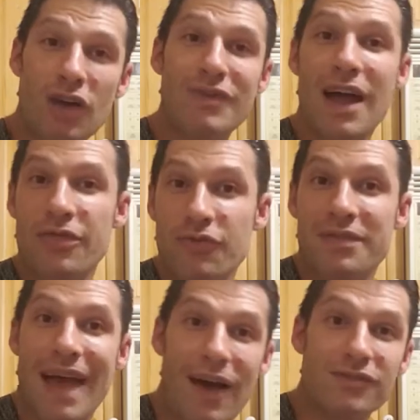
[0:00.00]
around
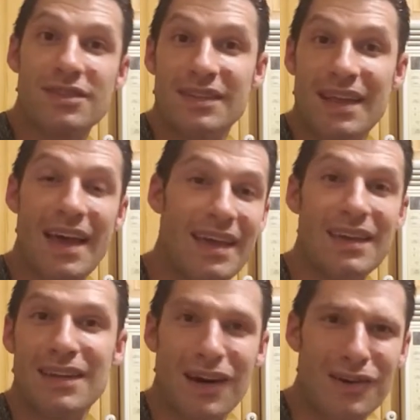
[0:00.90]
3,000 a
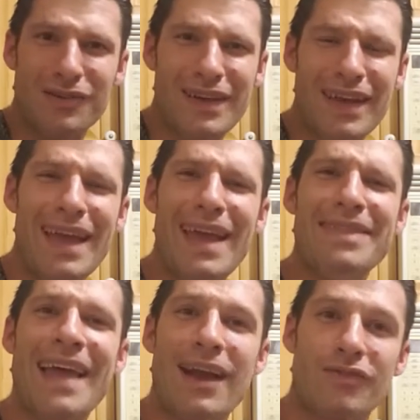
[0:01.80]
day,
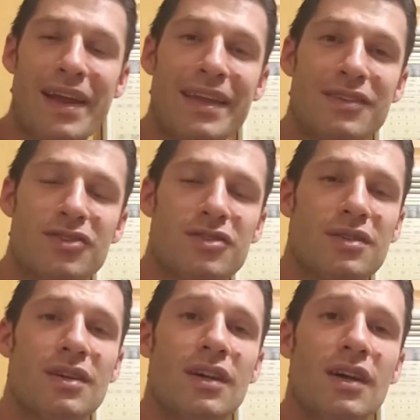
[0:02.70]
in that range.
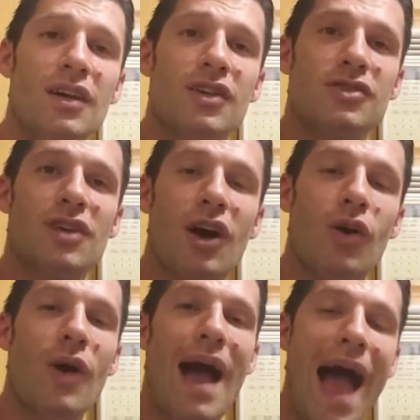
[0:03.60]

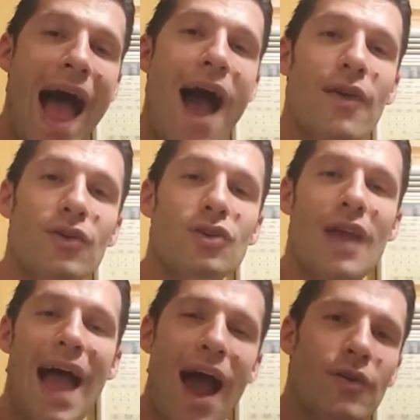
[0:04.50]
So how
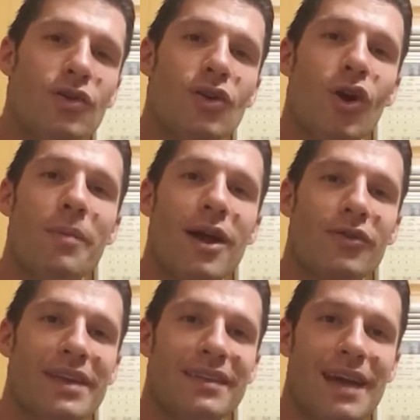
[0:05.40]
you go about
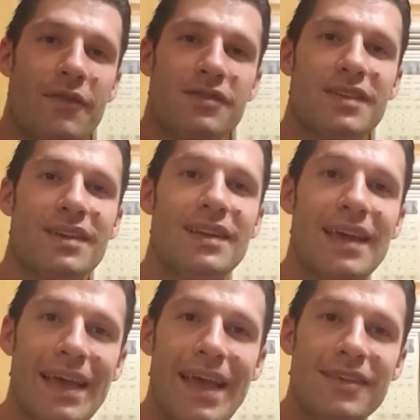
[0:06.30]
creating a deficit,
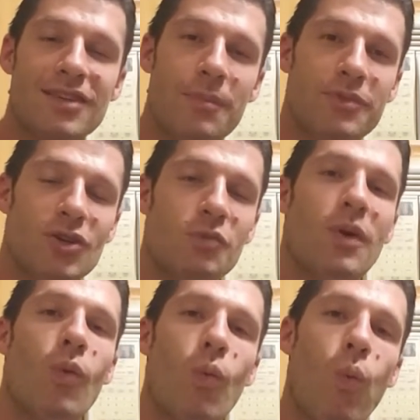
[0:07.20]
it's up to you.
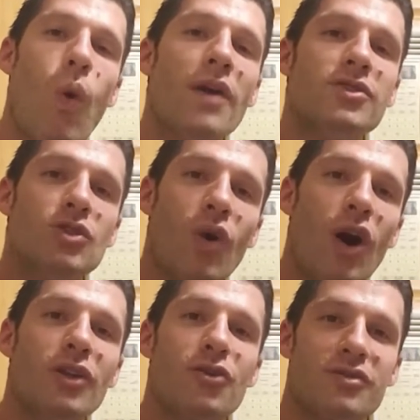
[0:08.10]
But once you
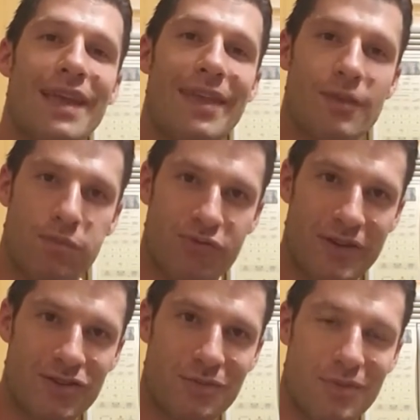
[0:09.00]
understand the
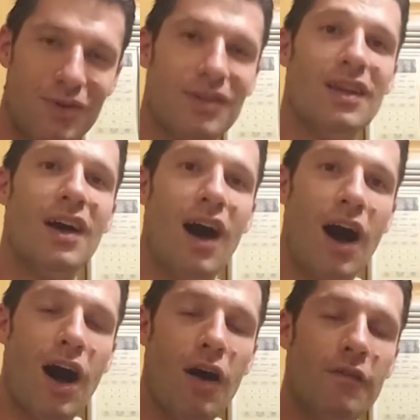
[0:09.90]
principle
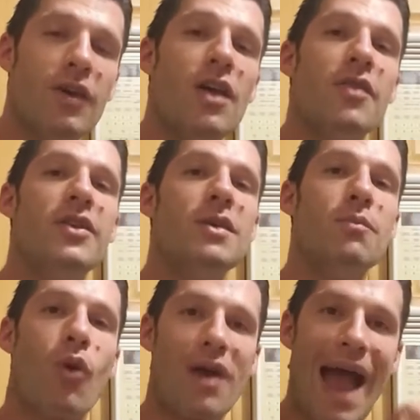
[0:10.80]
of the
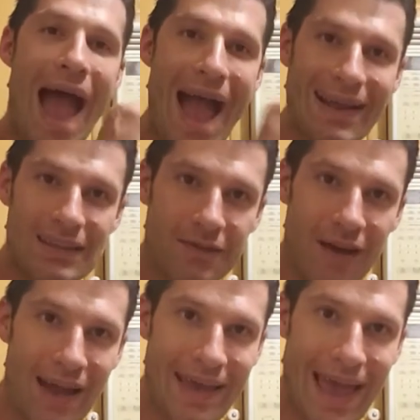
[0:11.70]
more active
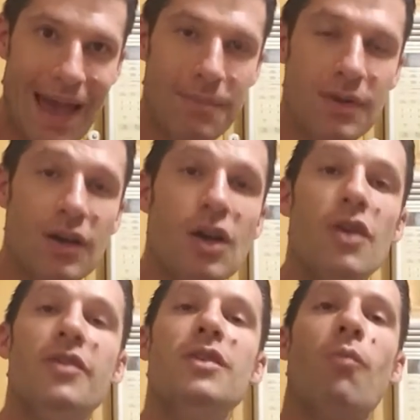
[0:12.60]
I am,
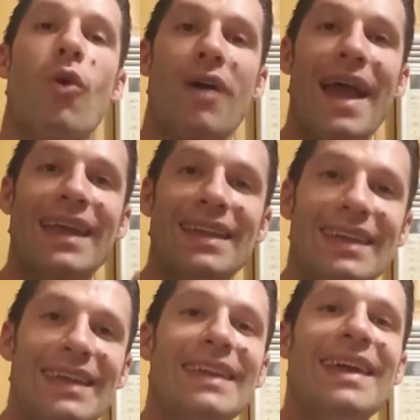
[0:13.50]
the more I can
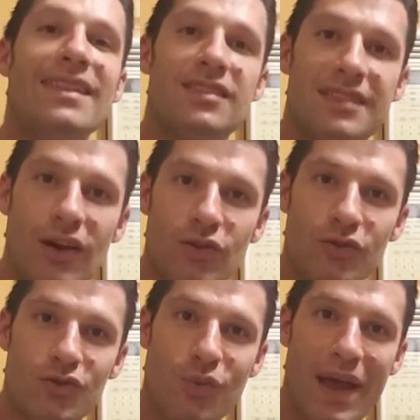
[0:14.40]
eat and still
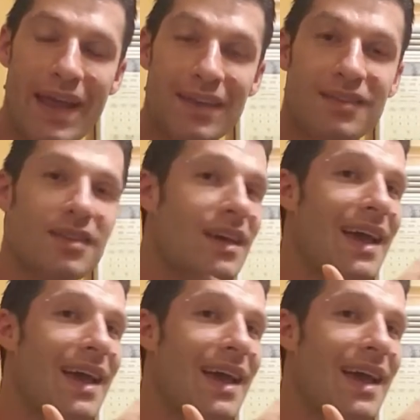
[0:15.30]
lose weight,